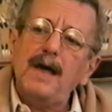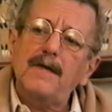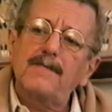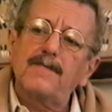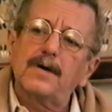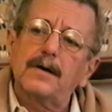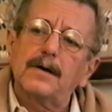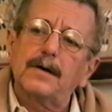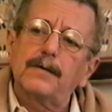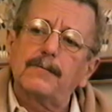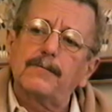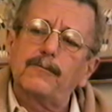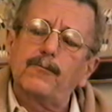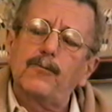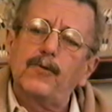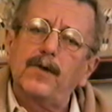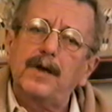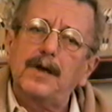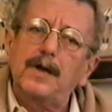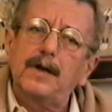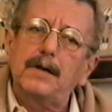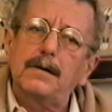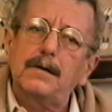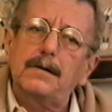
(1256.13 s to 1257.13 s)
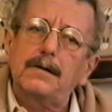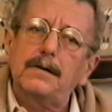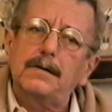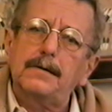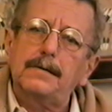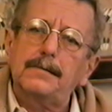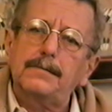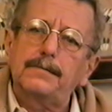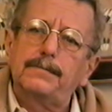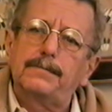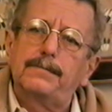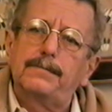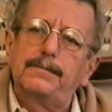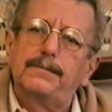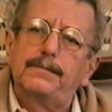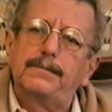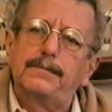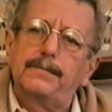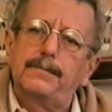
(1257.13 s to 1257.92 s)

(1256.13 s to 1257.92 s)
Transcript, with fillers: We have a real